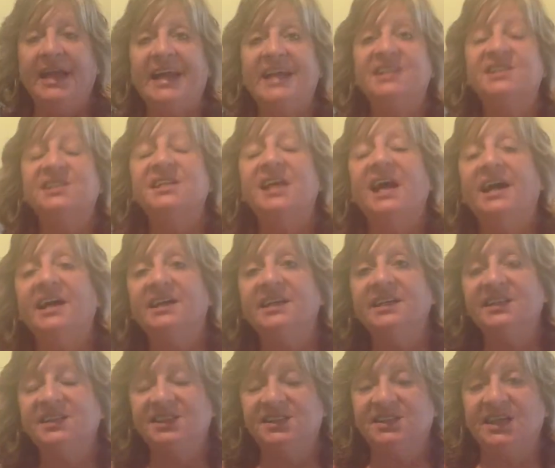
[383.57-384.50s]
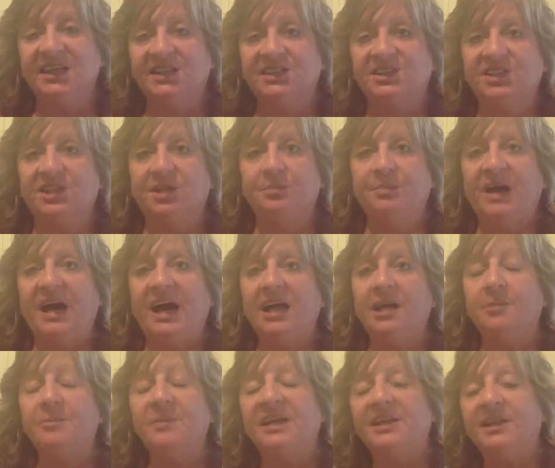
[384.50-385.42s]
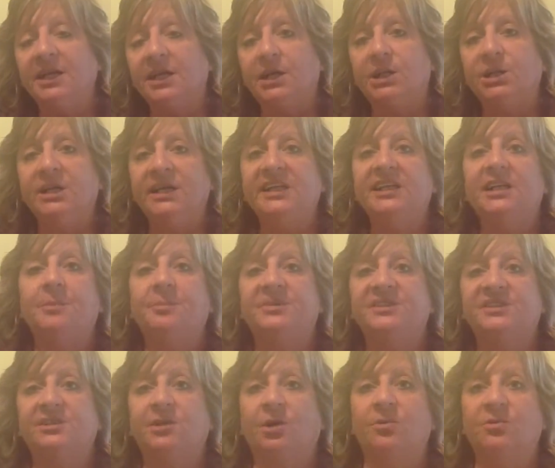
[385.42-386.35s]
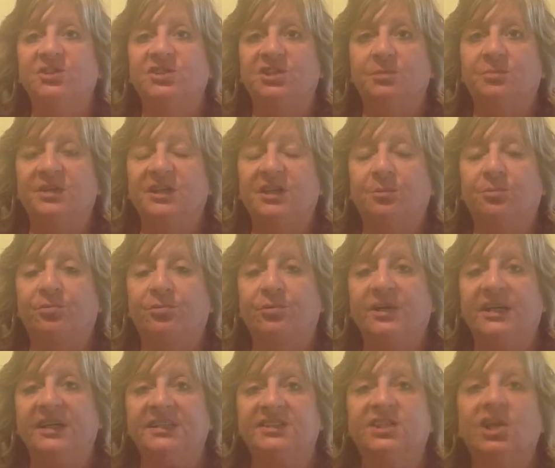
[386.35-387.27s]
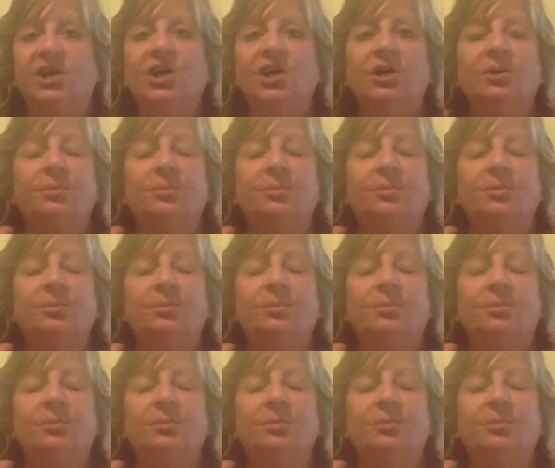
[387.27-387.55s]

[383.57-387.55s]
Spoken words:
It's not going to stick to the bottom, and the cleanup is going to be a breeze.